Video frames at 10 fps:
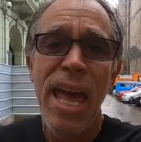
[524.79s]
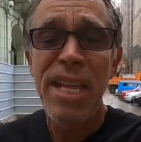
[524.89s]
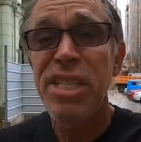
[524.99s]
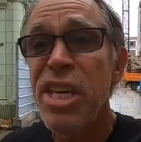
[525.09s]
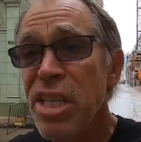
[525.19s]

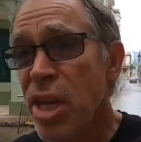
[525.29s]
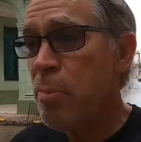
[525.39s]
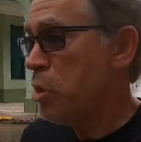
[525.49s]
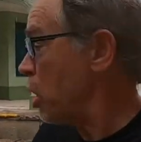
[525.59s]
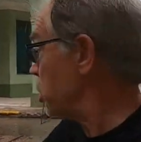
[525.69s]
And since
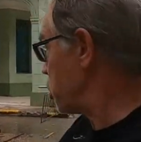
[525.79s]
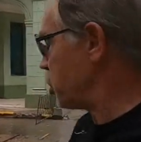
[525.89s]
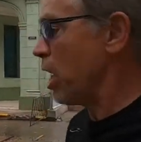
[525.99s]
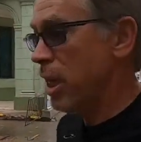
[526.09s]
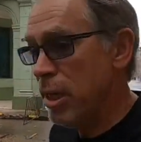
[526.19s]
I'm just
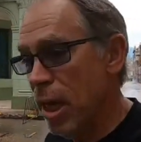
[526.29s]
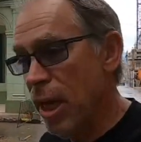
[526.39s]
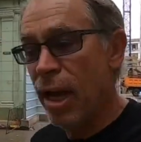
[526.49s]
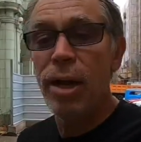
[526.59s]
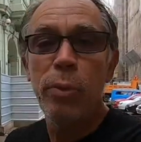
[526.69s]
saying,
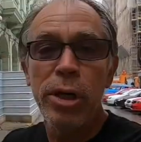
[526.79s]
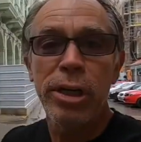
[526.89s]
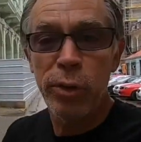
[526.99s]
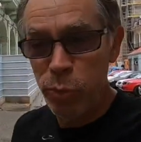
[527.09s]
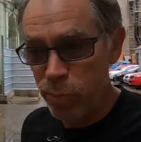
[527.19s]
I want
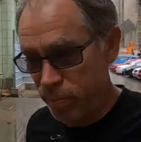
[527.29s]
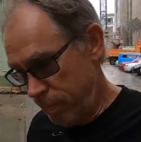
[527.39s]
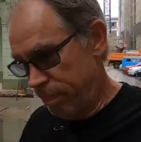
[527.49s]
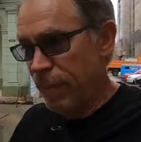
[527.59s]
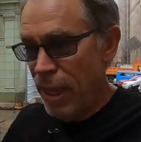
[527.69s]

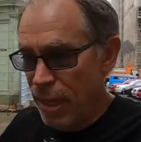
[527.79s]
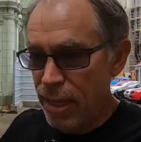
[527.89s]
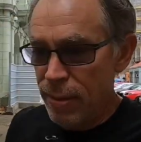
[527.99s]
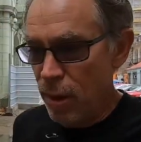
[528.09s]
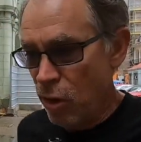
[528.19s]

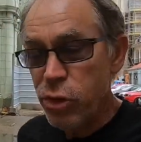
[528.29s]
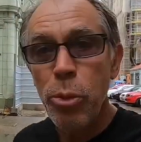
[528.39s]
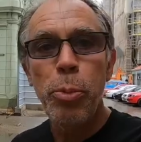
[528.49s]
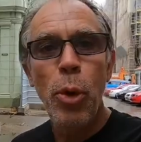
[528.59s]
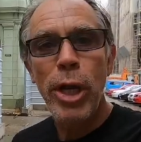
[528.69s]
to also
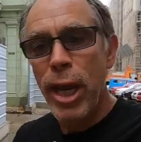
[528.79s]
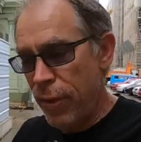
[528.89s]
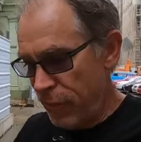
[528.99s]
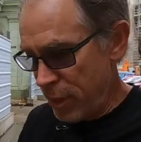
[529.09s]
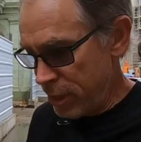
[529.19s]
point
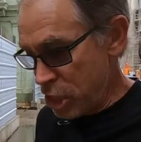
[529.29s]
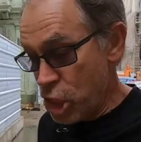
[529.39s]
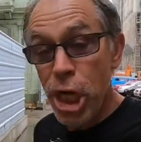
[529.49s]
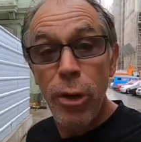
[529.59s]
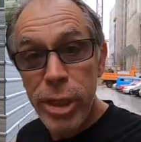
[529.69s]
out that the
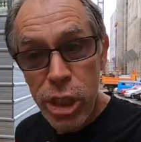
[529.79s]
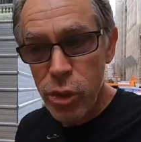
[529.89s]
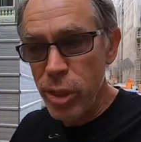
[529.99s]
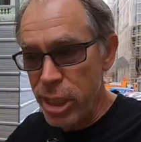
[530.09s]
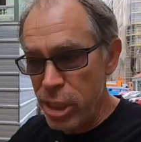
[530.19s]
cherry
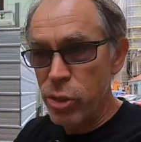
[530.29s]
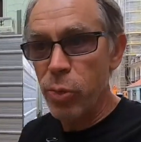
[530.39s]
trees